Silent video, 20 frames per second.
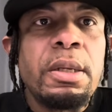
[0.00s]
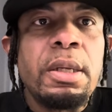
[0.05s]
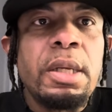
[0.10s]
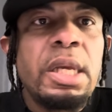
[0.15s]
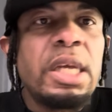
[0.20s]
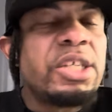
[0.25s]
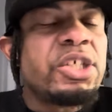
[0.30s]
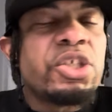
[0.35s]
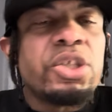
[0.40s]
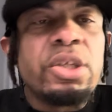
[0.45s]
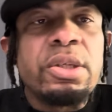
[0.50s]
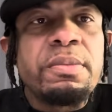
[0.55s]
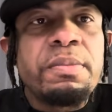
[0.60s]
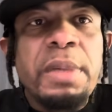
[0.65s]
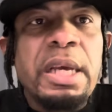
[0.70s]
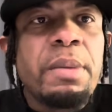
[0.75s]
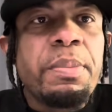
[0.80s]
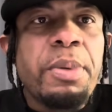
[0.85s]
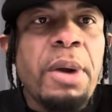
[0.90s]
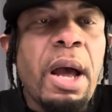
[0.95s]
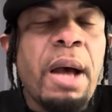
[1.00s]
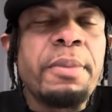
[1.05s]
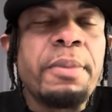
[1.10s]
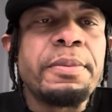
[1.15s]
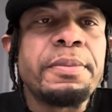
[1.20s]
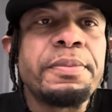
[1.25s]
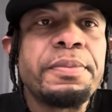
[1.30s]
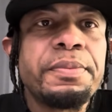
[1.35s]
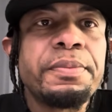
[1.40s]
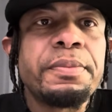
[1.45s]
It shouldn't be a
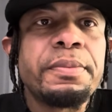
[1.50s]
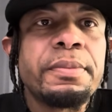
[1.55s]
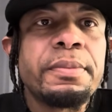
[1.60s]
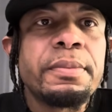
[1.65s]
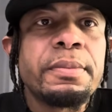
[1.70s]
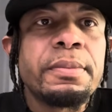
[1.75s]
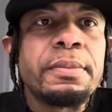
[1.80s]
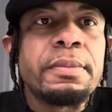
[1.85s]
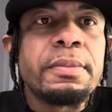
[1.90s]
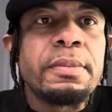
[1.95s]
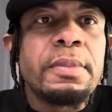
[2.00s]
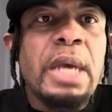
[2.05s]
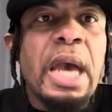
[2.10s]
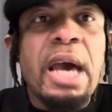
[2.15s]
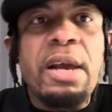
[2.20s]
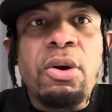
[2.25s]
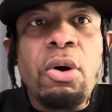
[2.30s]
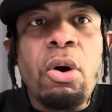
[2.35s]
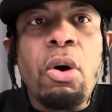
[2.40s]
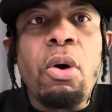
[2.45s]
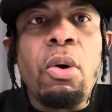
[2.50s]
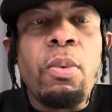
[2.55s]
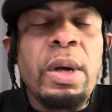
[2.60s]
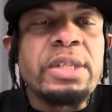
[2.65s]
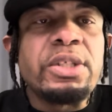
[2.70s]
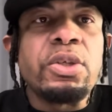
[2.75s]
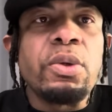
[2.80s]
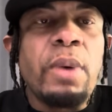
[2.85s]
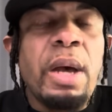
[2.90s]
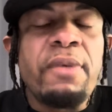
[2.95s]
problem at all
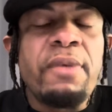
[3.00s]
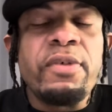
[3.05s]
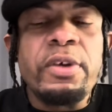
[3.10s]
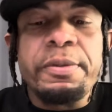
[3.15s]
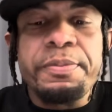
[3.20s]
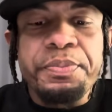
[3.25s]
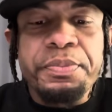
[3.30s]
whatsoever.